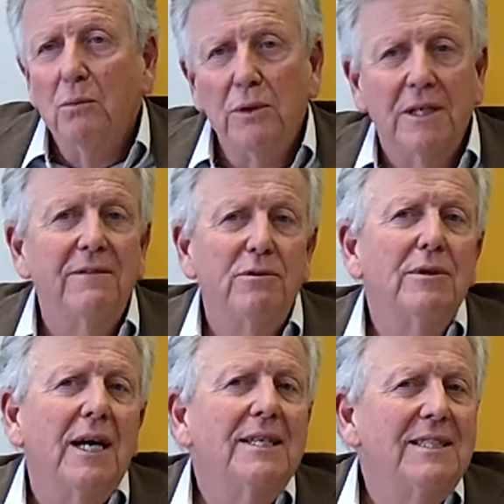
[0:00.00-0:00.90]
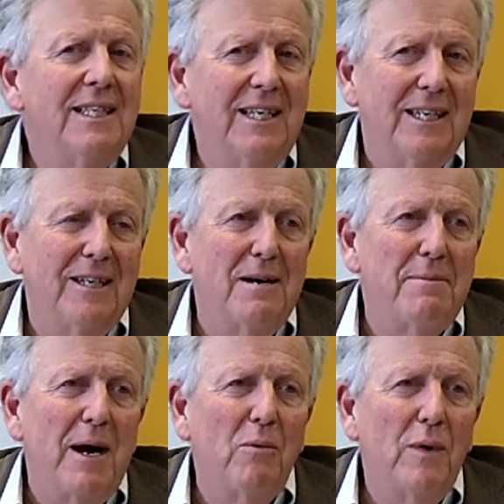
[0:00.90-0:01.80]
would give you an idea
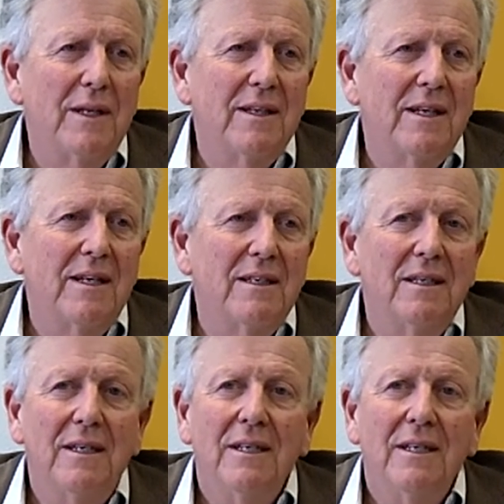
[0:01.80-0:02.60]
about whether,